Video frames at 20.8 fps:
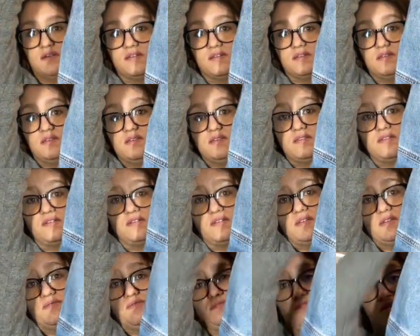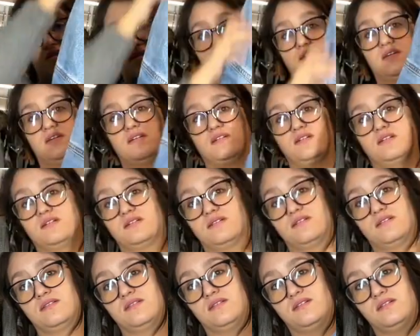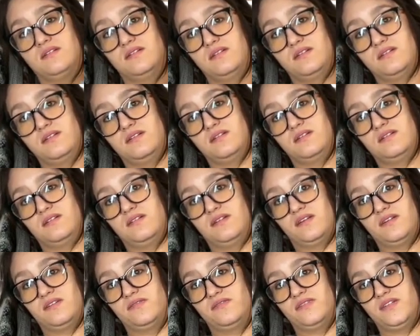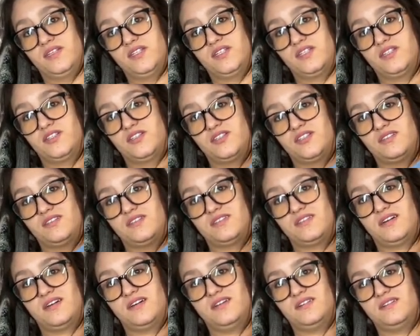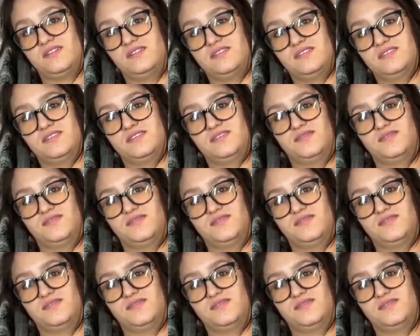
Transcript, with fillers: These are definitely like vintage style,